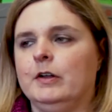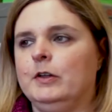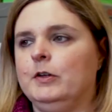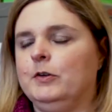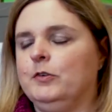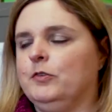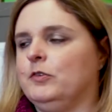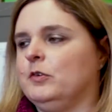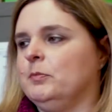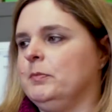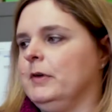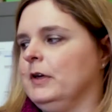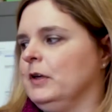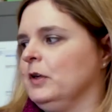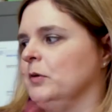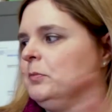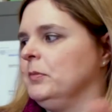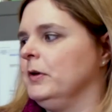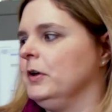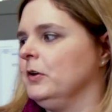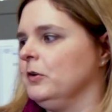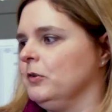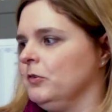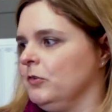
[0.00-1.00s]
It used to be
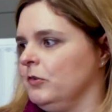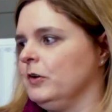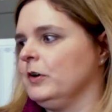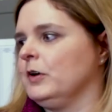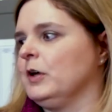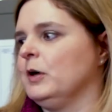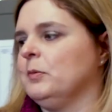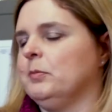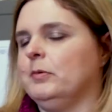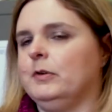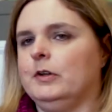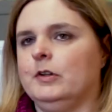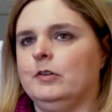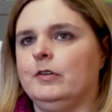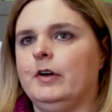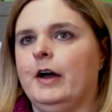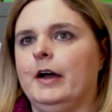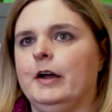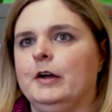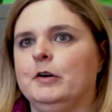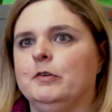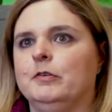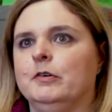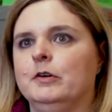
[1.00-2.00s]
computers took up an
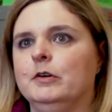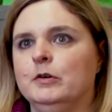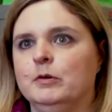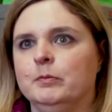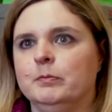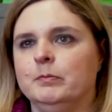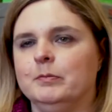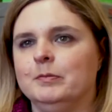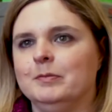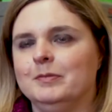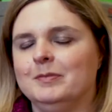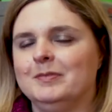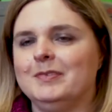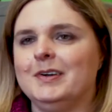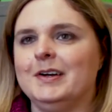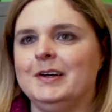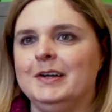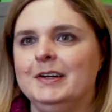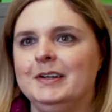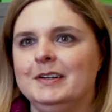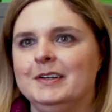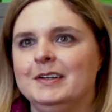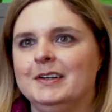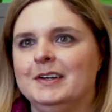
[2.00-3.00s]
entire room,
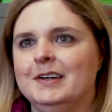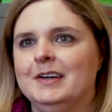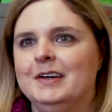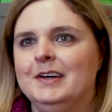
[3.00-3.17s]
right?